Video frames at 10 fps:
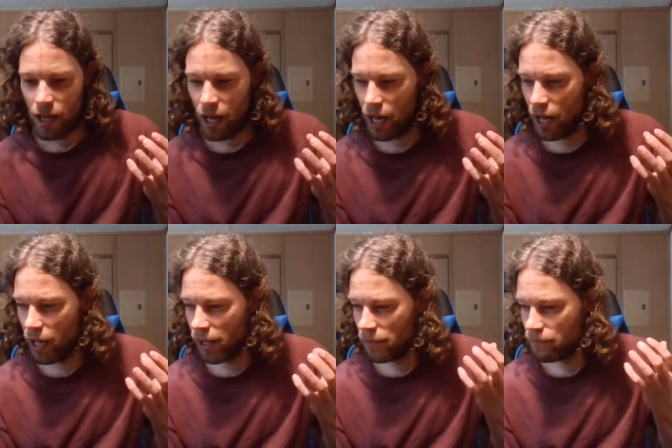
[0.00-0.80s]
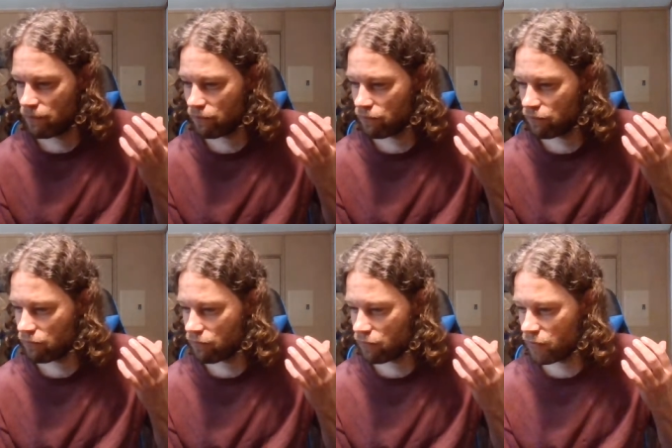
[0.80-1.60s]
Uh,
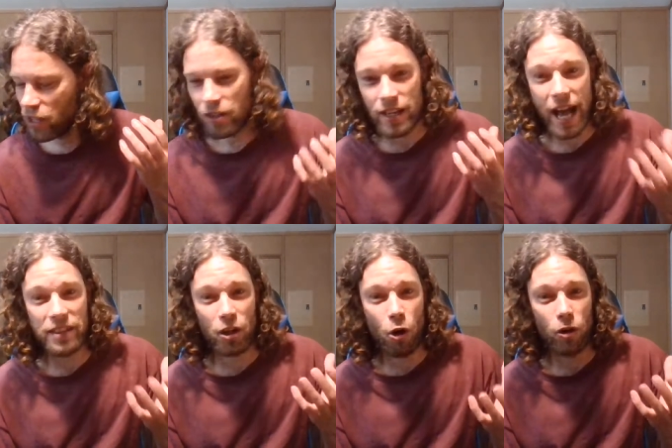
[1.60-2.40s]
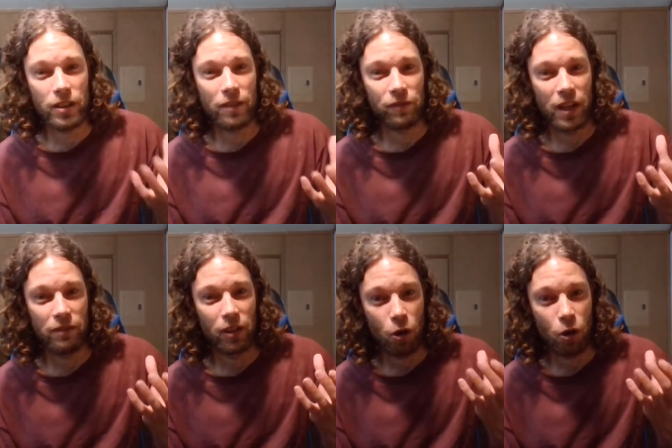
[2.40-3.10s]
you, you got the coconut flavor.